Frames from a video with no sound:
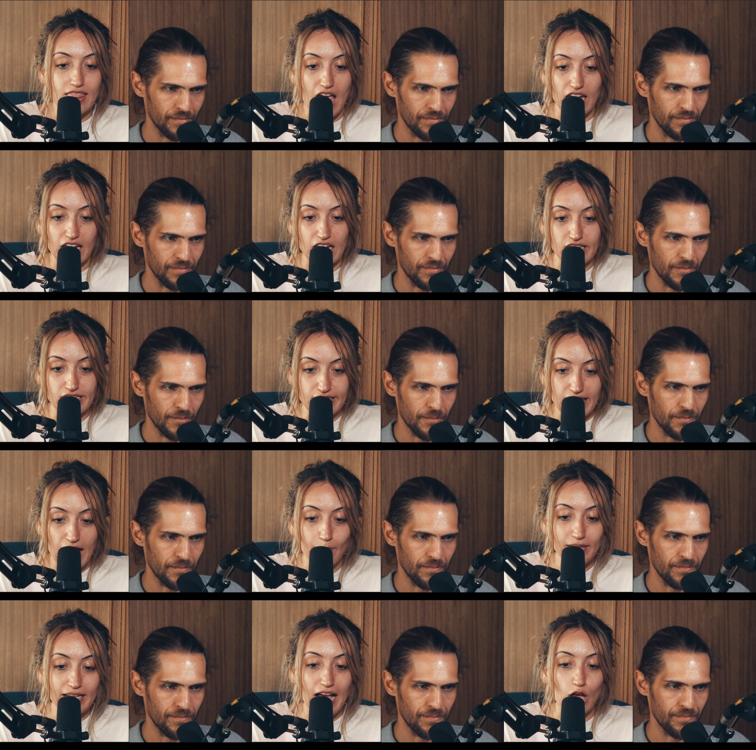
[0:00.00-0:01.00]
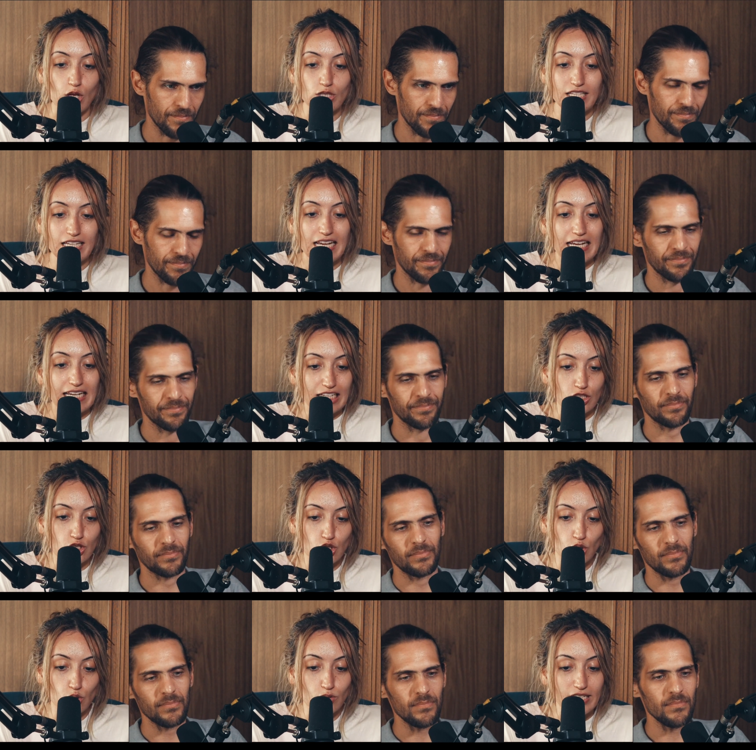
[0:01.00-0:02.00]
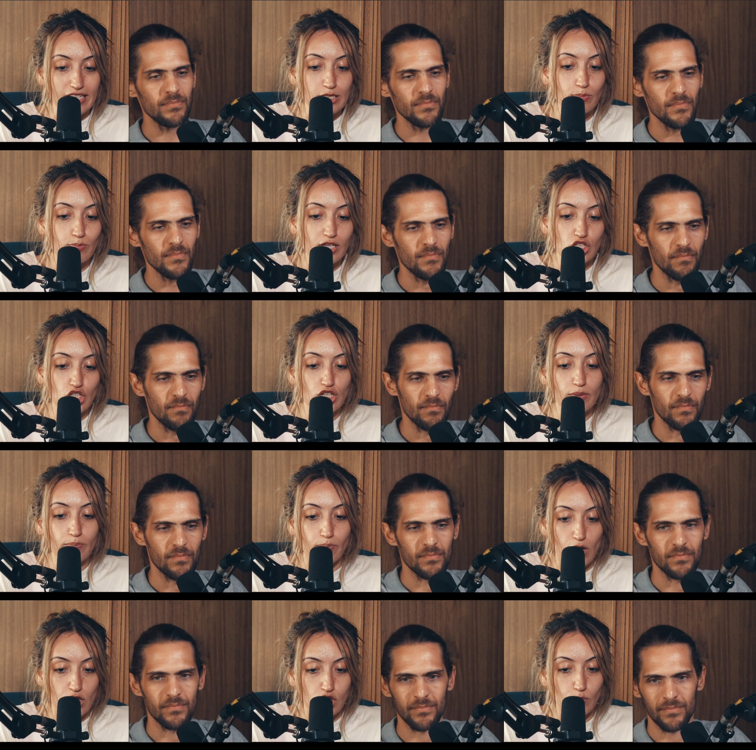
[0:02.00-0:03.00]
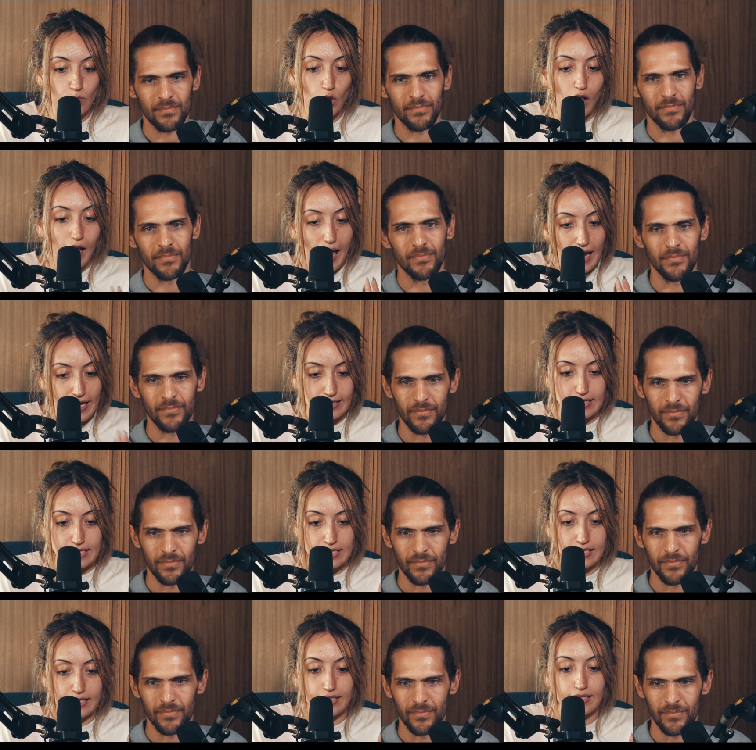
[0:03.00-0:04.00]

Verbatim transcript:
Speaker 1: that is coming out in June is Mission Impossible eight.